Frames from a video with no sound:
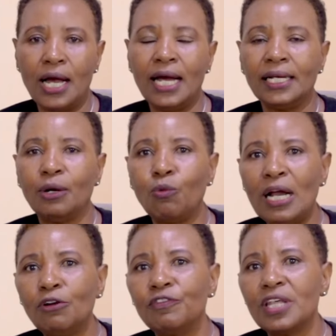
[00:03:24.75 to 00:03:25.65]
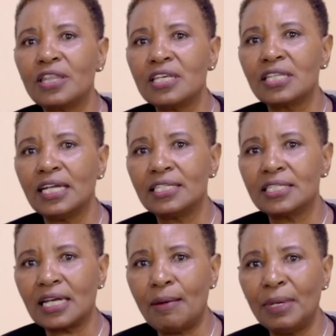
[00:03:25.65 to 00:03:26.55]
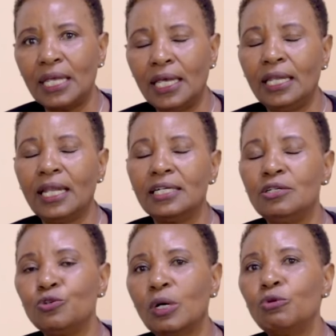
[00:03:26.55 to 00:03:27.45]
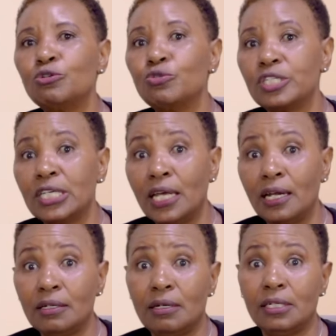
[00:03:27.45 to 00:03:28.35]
And one of the things that is coming in, and you are going to see